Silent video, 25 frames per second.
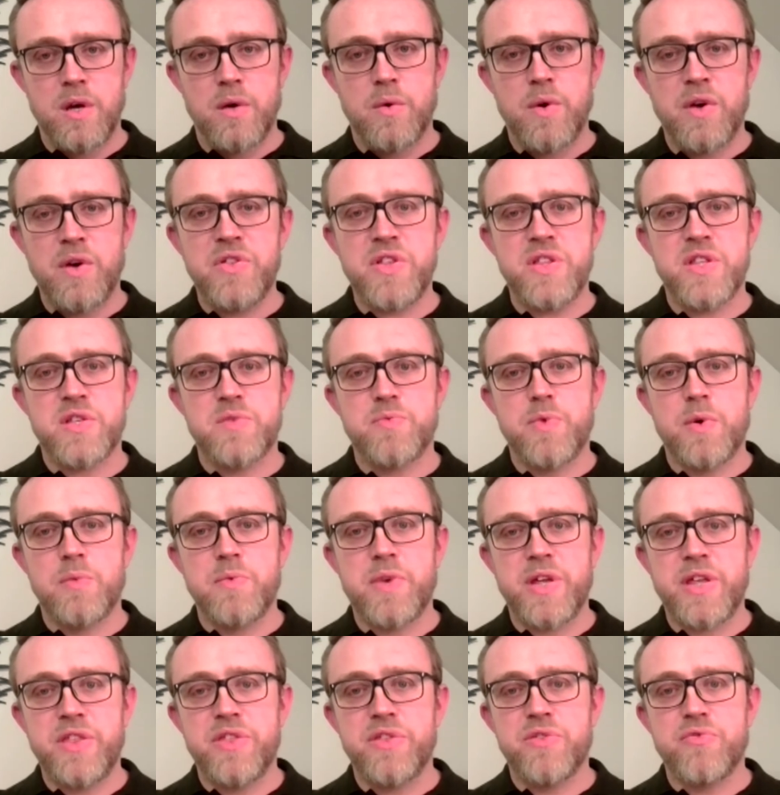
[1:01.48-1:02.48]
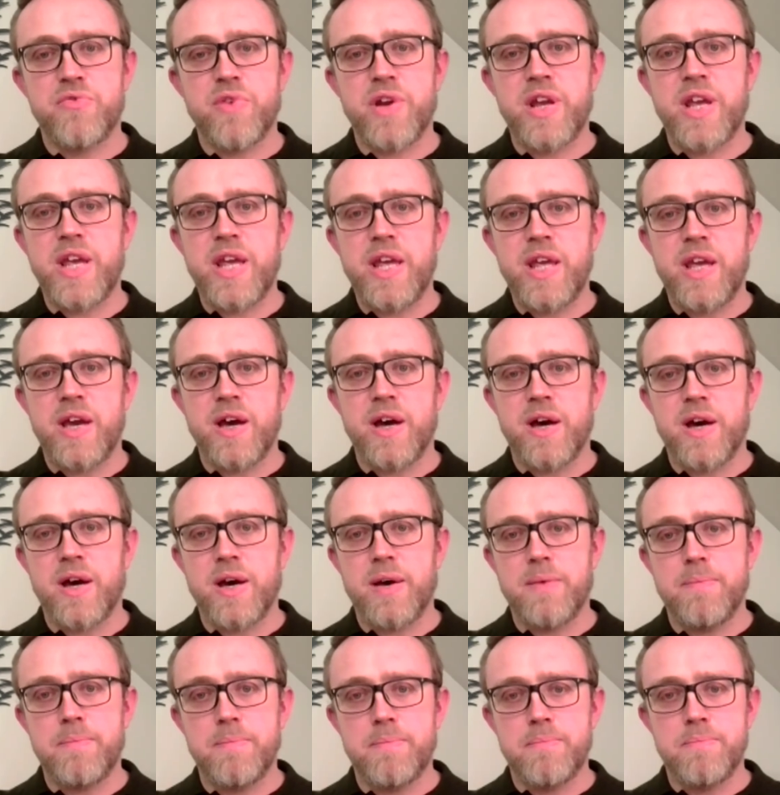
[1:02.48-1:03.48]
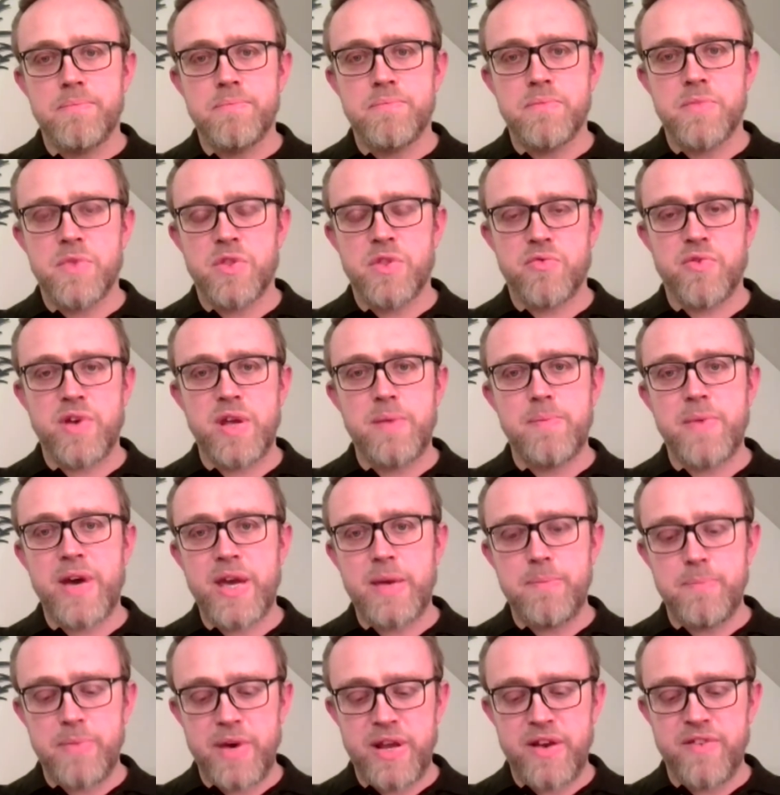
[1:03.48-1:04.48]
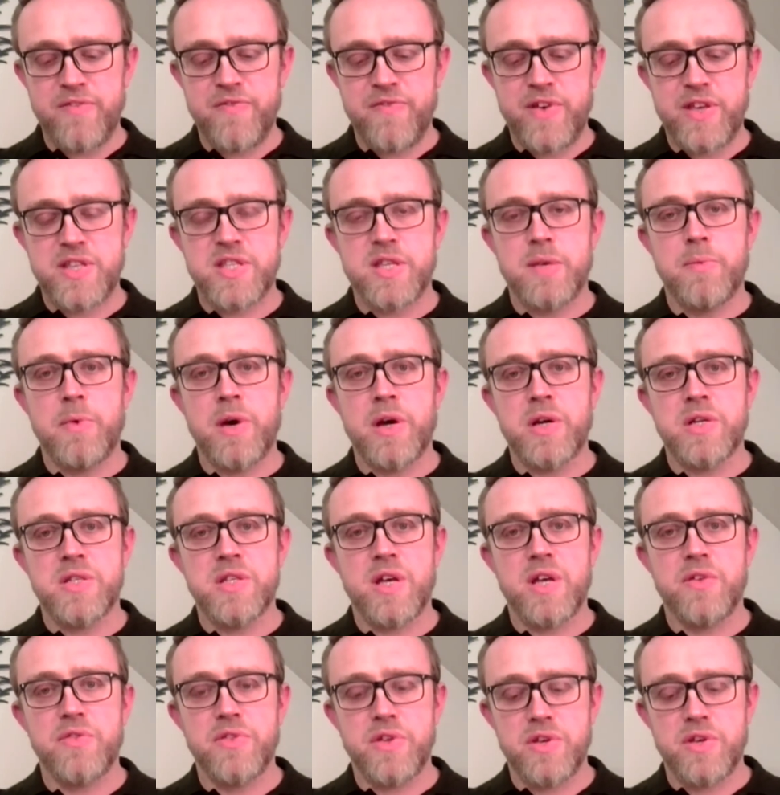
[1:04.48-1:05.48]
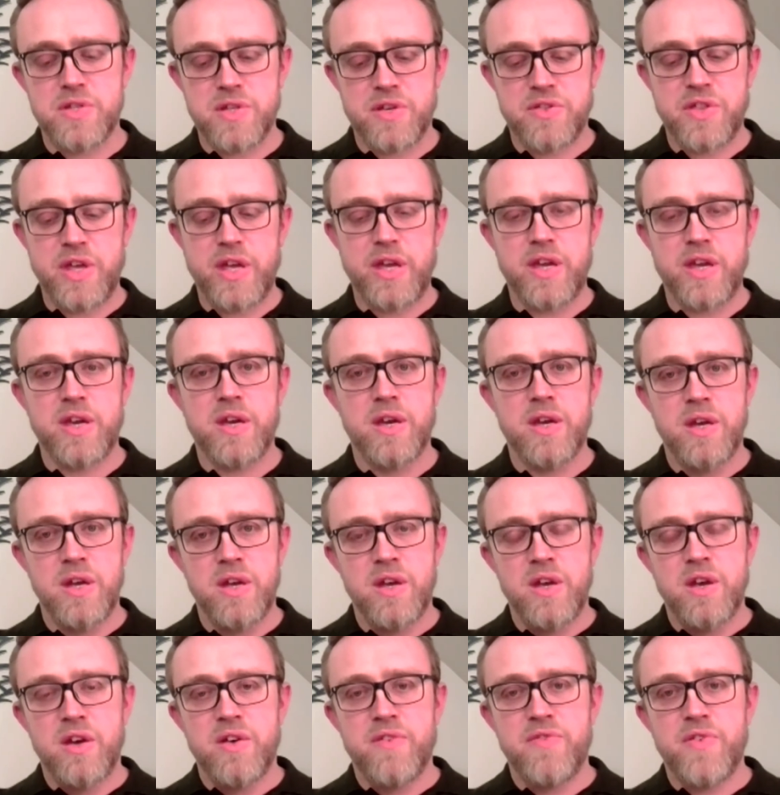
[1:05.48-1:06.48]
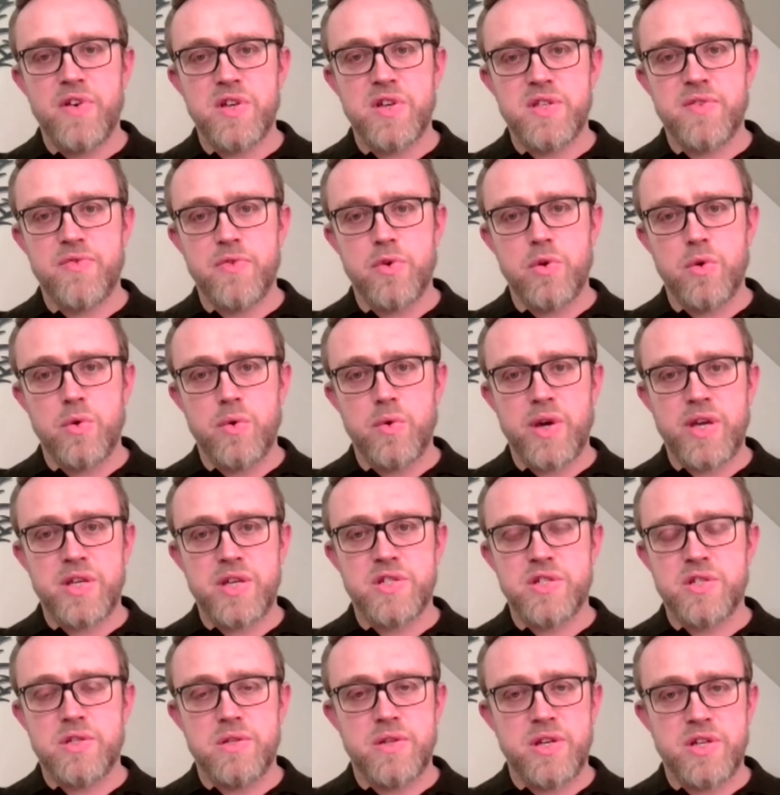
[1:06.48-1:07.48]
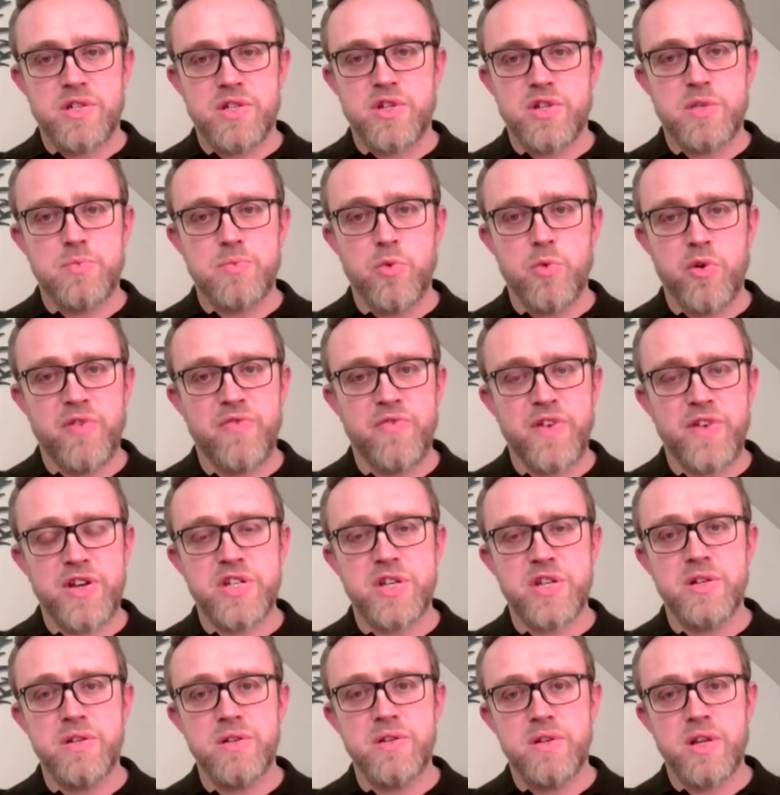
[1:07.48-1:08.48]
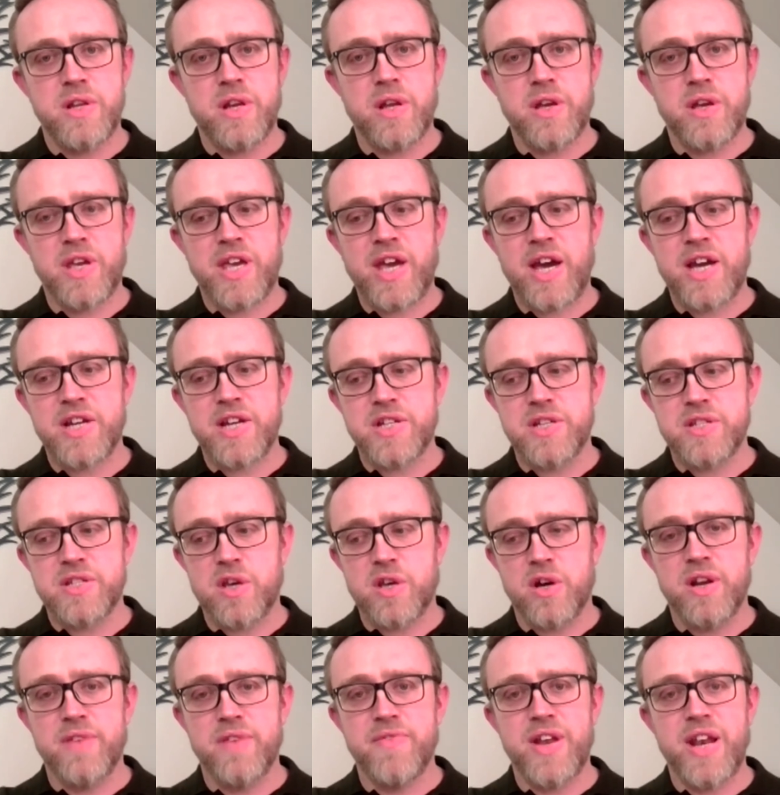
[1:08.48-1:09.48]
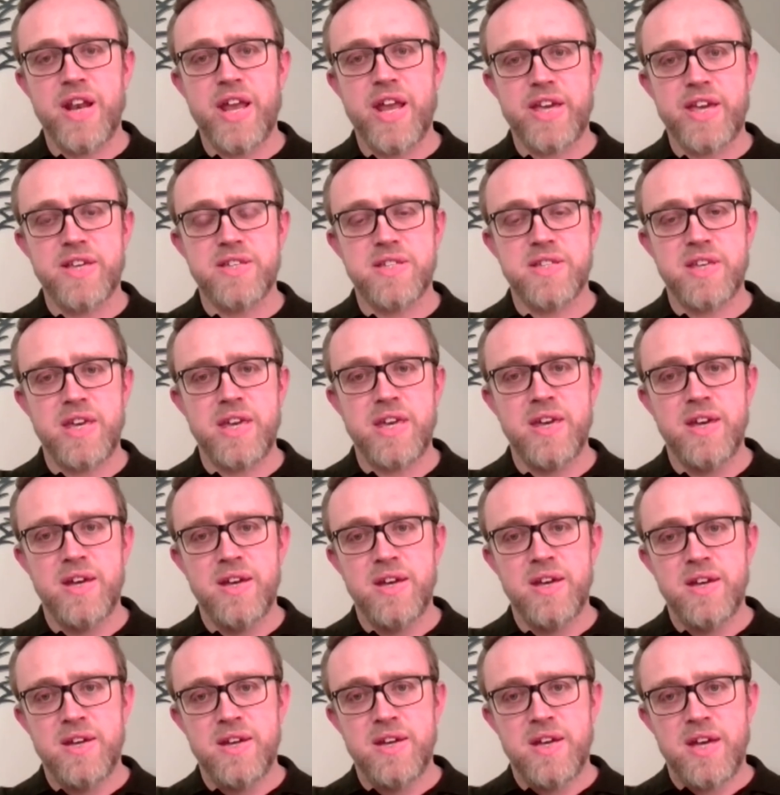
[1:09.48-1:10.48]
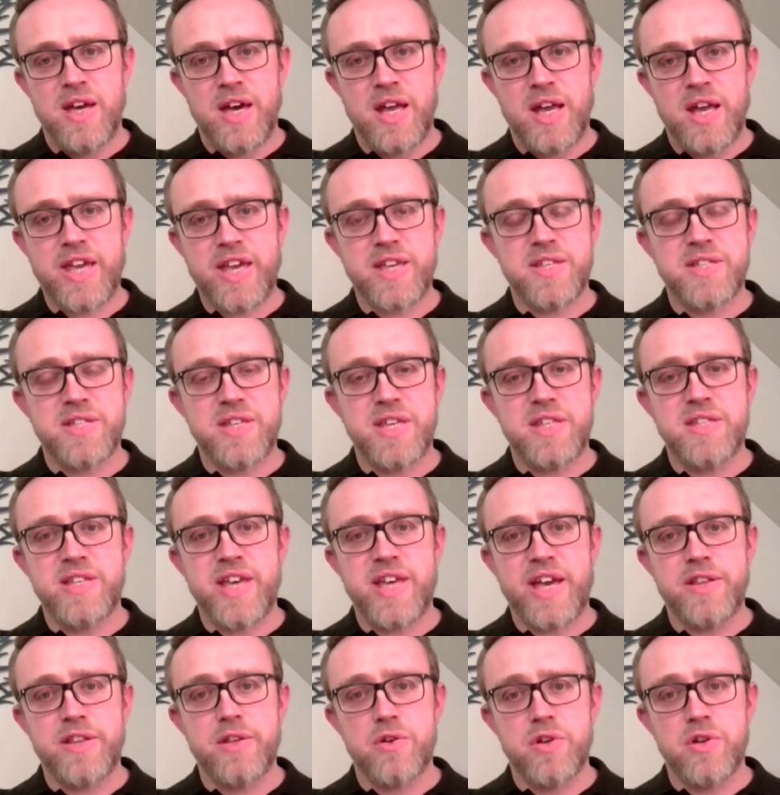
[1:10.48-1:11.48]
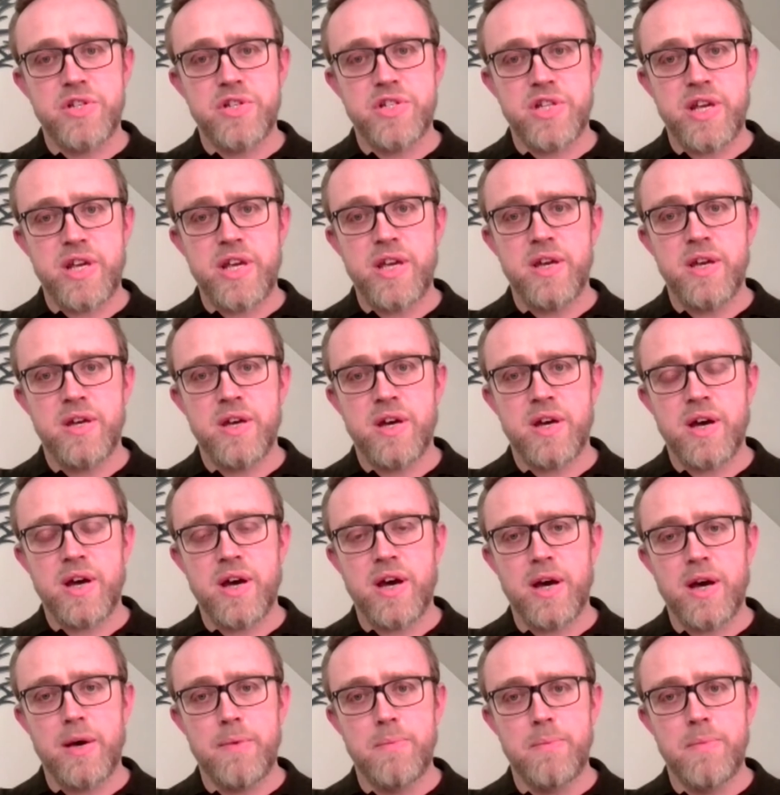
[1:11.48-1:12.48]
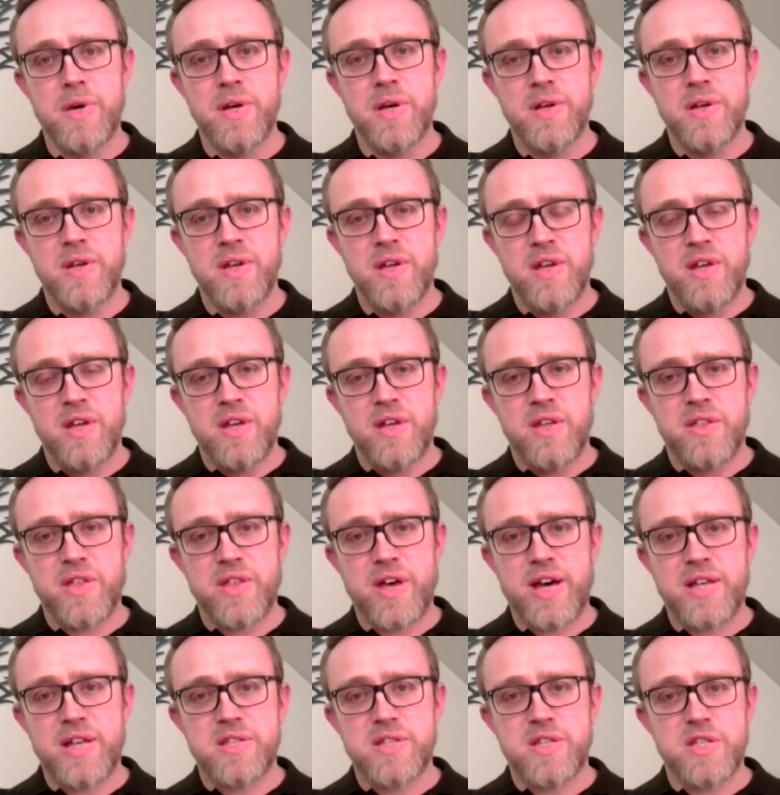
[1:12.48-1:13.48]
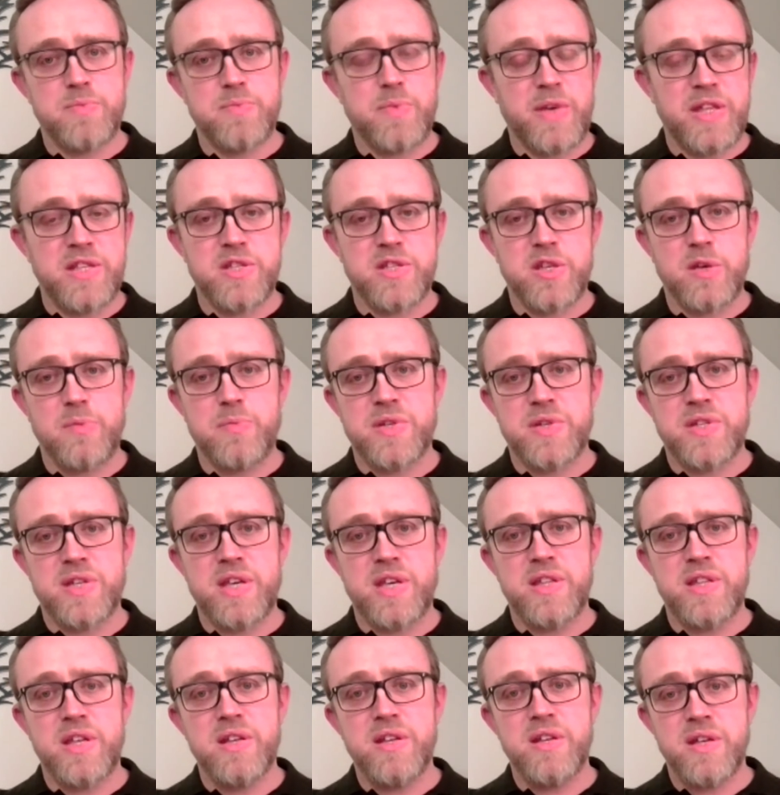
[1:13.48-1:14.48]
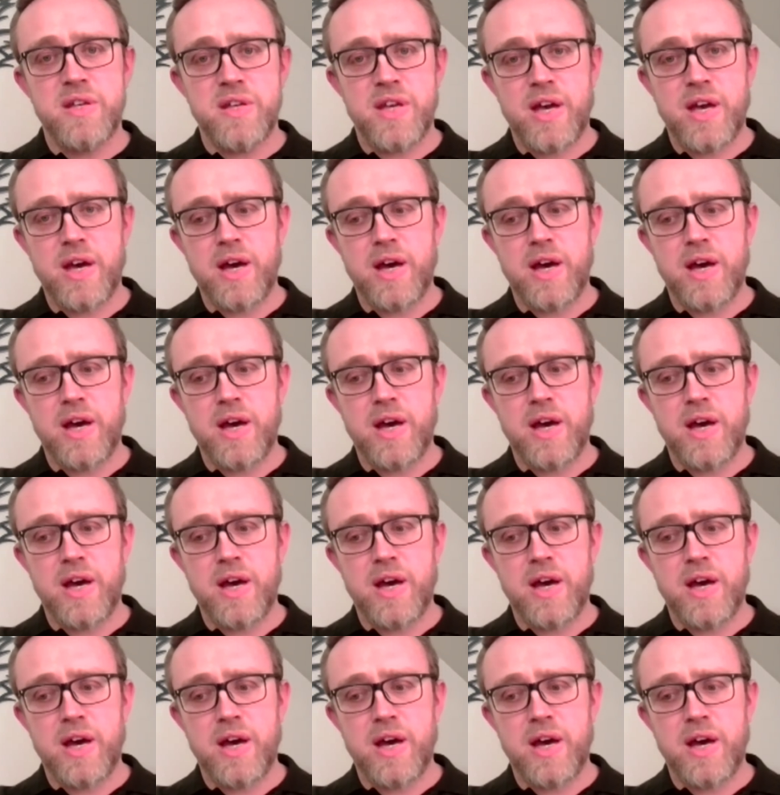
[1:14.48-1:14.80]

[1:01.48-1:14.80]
Well, I think there's probably three main benefits amongst others. I think, first of all, it's just more efficient. You know, cash is kind of a legacy technology that has been superseded.